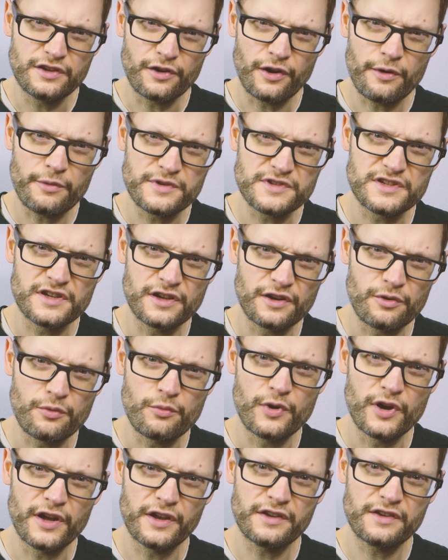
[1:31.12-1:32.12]
you're always going to
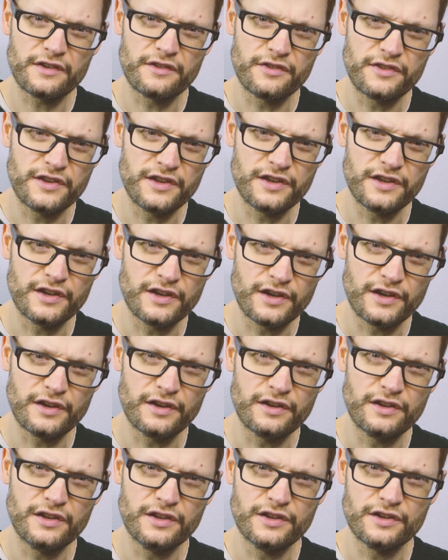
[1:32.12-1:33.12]
want
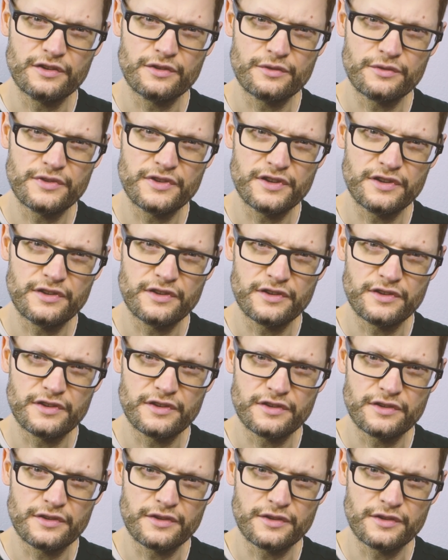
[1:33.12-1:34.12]

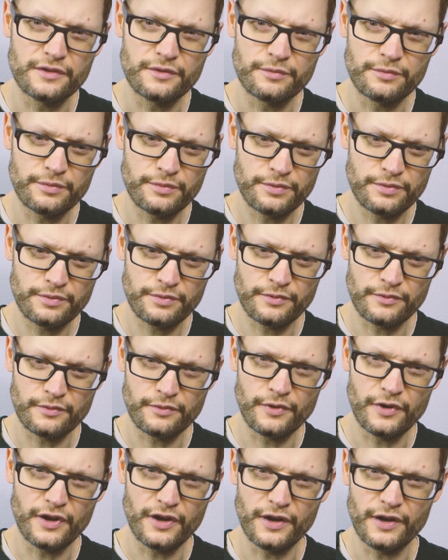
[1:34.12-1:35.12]
the
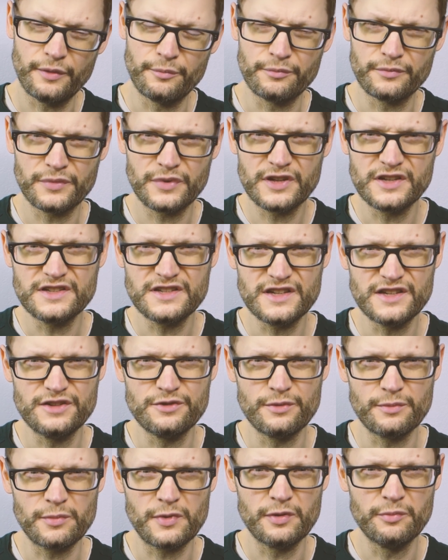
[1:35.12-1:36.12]

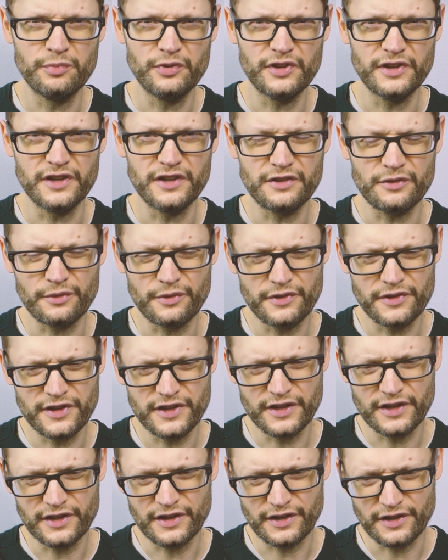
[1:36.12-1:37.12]
Continuum Complete, or
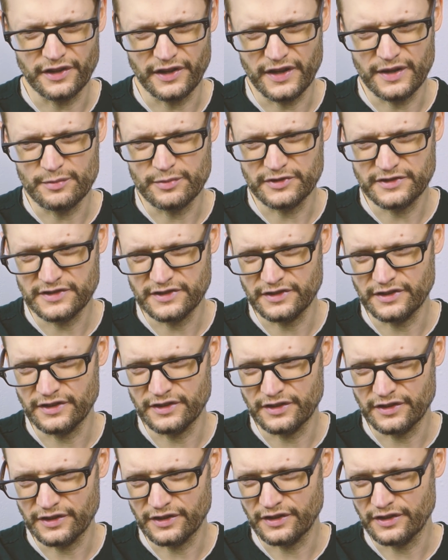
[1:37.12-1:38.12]
the
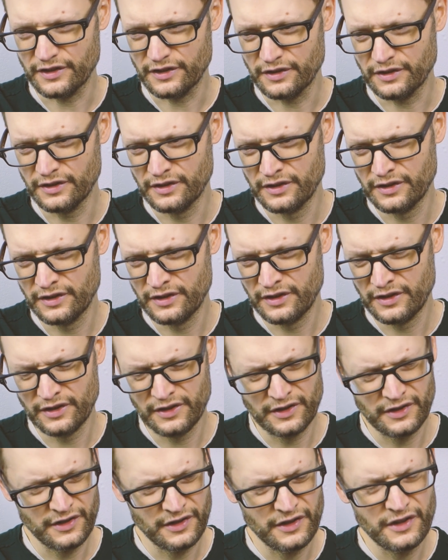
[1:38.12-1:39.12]
Ableton
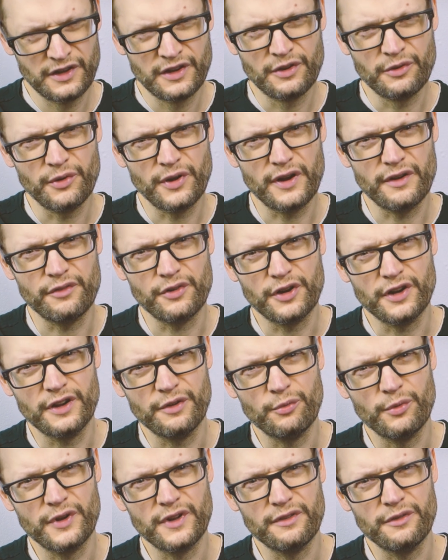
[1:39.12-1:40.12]

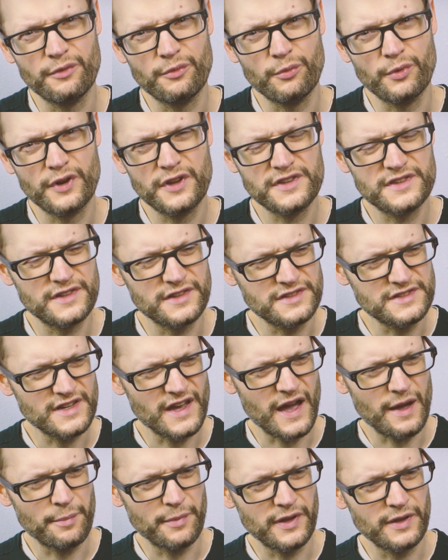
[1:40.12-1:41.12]
whatever. What is the
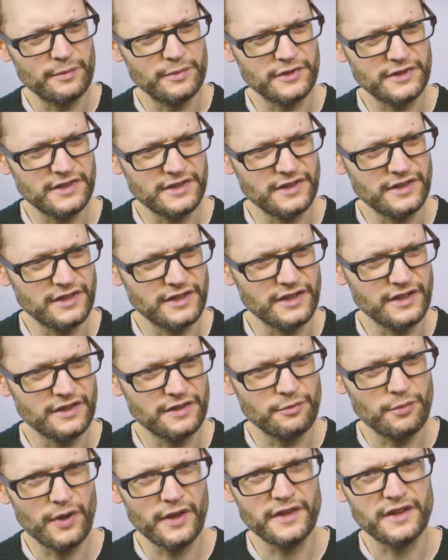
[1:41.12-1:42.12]
top
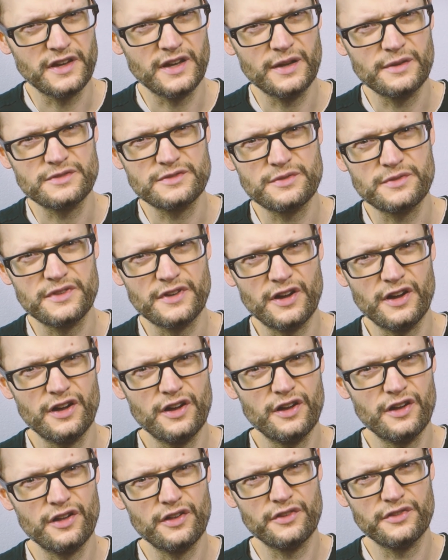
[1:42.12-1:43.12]
Ableton? The one that comes with
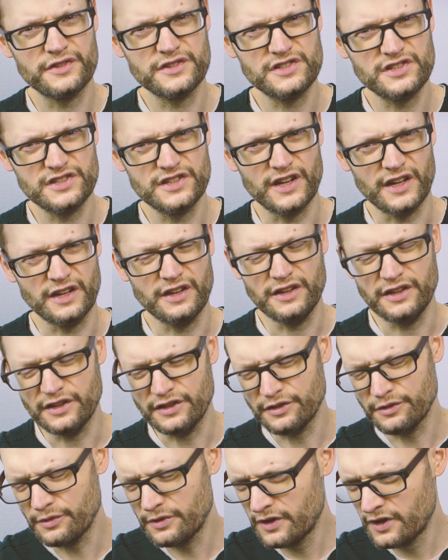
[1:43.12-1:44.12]
all the shit,
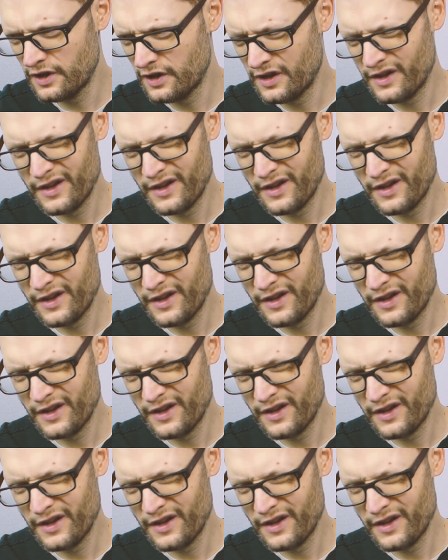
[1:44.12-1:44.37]
you know?